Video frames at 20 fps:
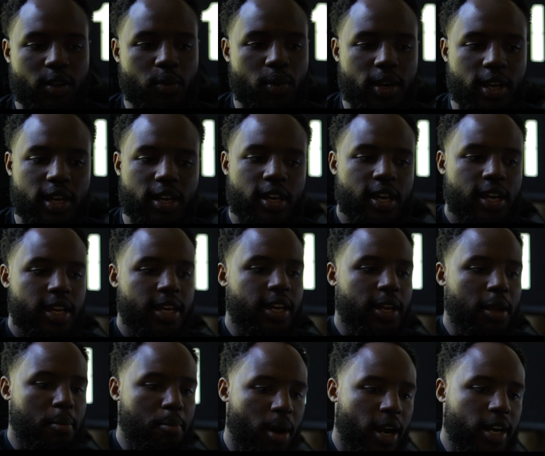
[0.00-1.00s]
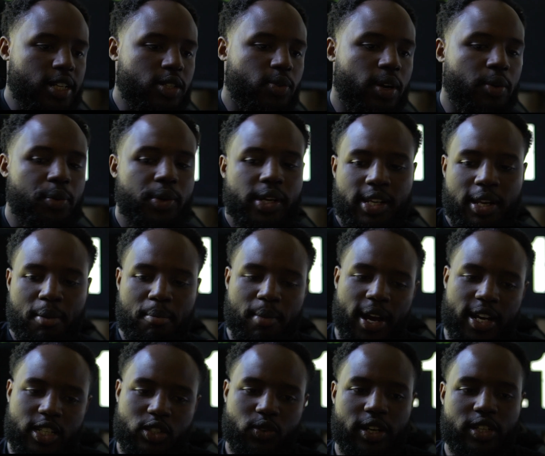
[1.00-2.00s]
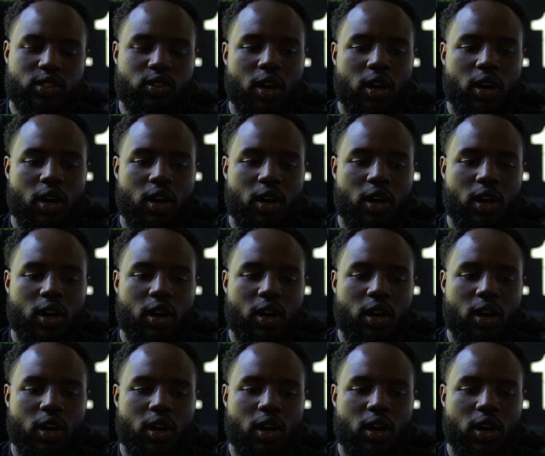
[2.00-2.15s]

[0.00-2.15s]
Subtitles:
They want to get their bodies ready, want to get their minds ready.